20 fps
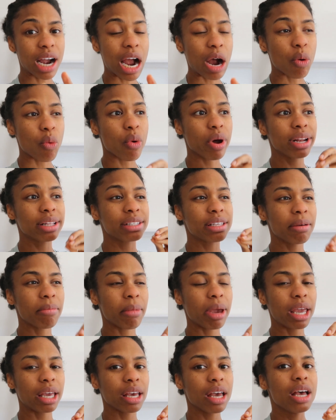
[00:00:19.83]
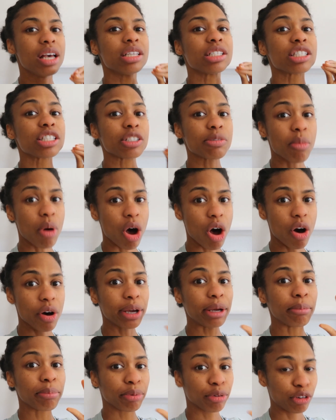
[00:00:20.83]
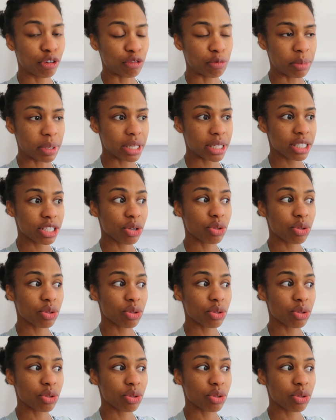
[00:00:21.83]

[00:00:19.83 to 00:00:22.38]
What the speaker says: I wanted to make small improvements.